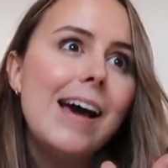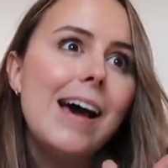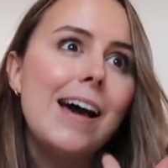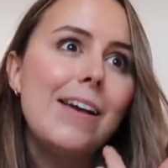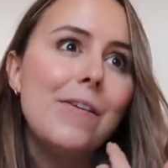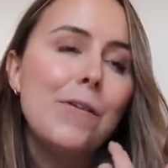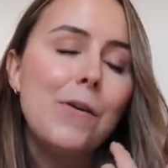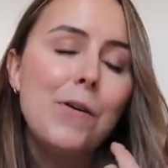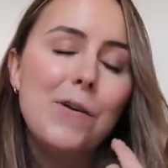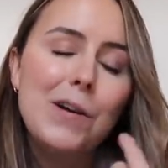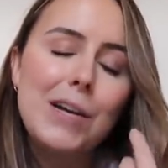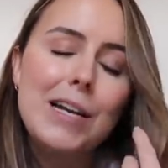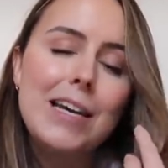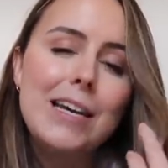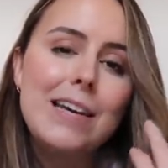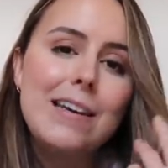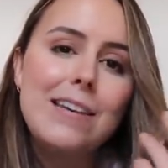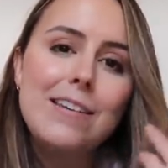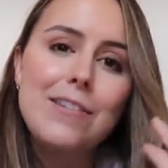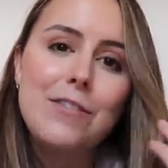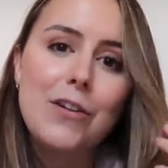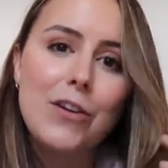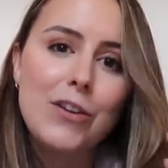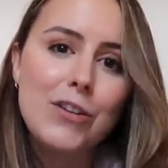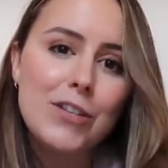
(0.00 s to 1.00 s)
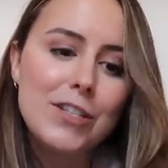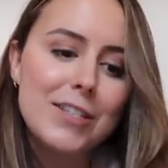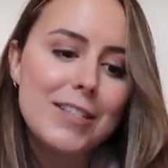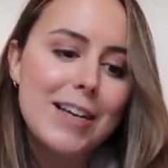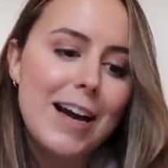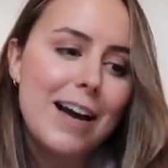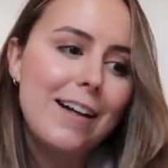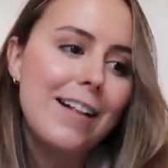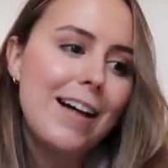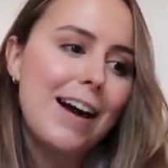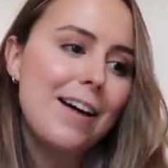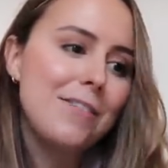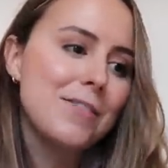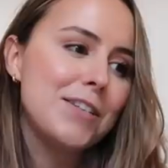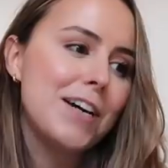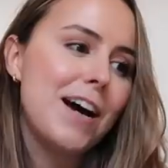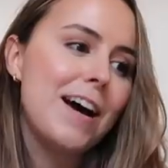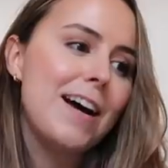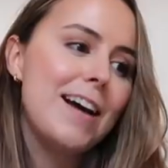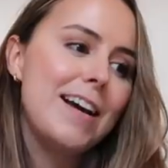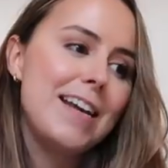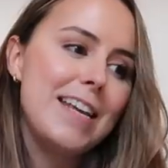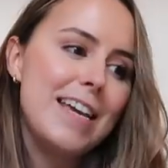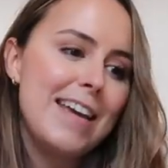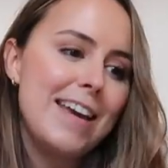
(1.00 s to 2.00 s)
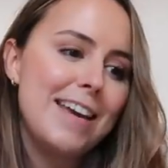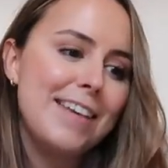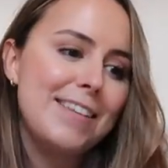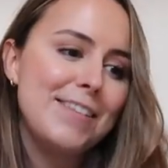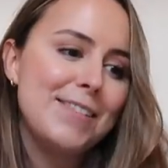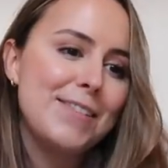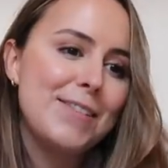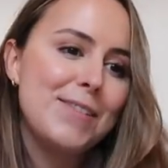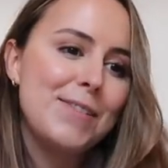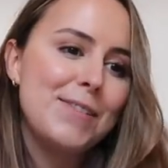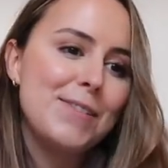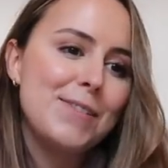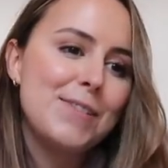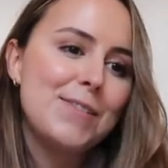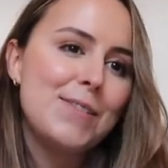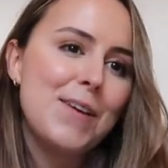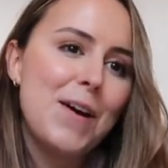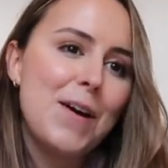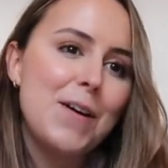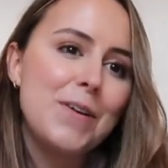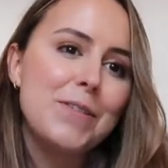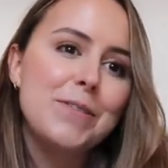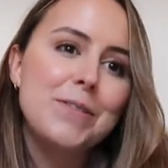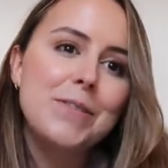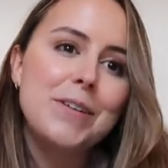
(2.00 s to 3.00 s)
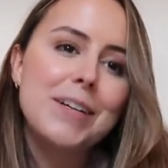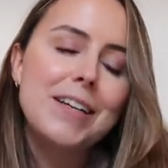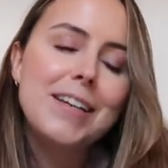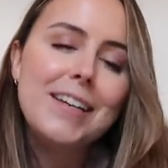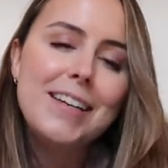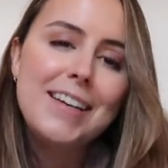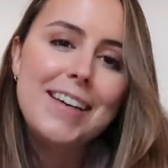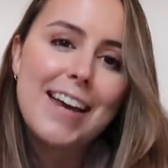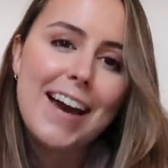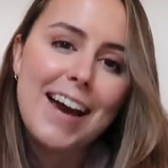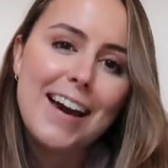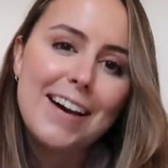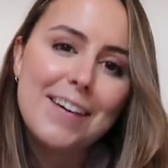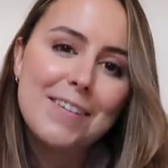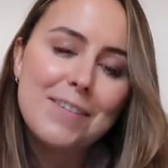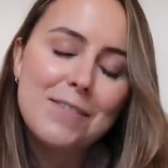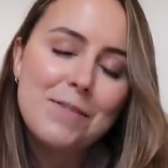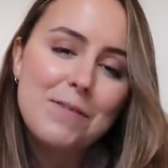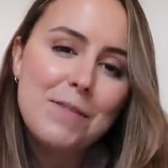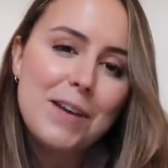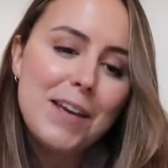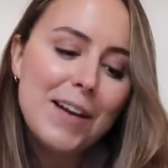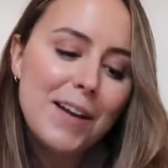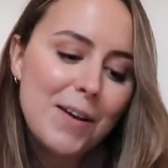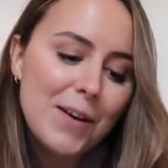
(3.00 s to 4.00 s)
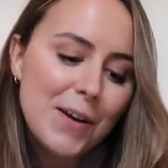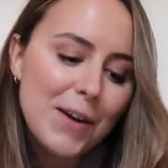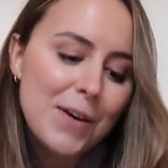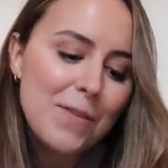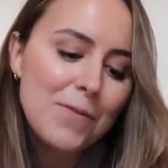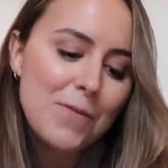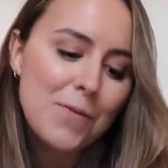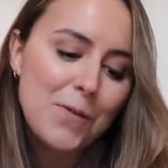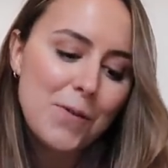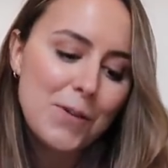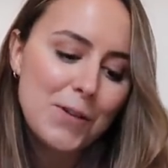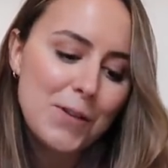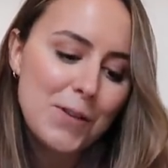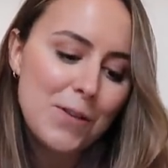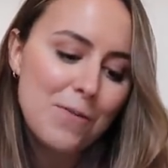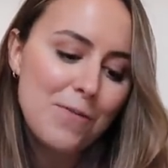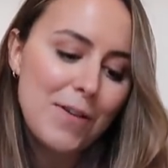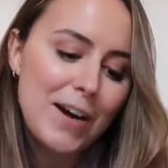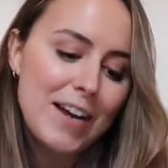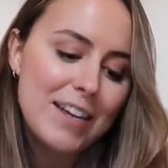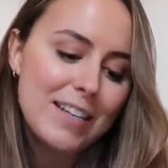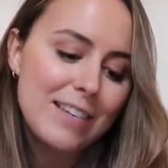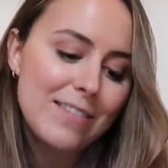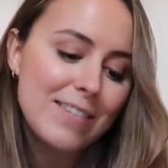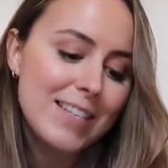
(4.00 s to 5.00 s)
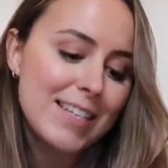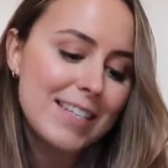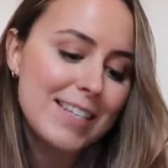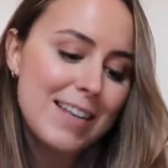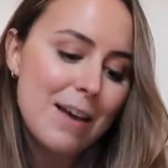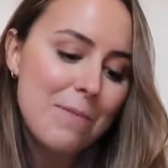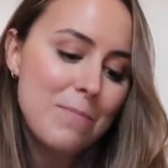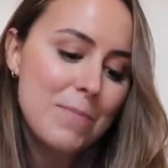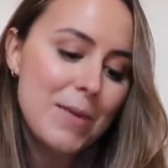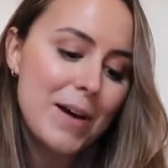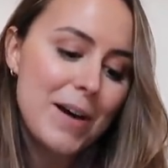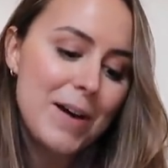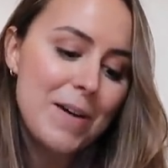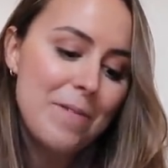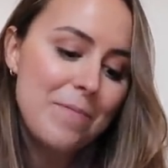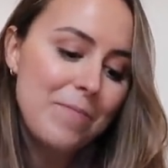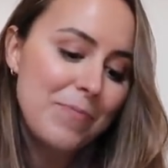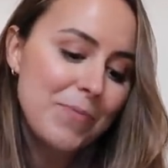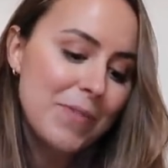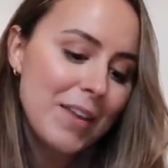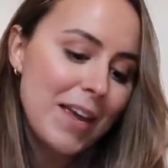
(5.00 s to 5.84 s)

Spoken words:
And Ollie, you can just tell how tired he is. So yeah, we are looking forward to the 1st of December,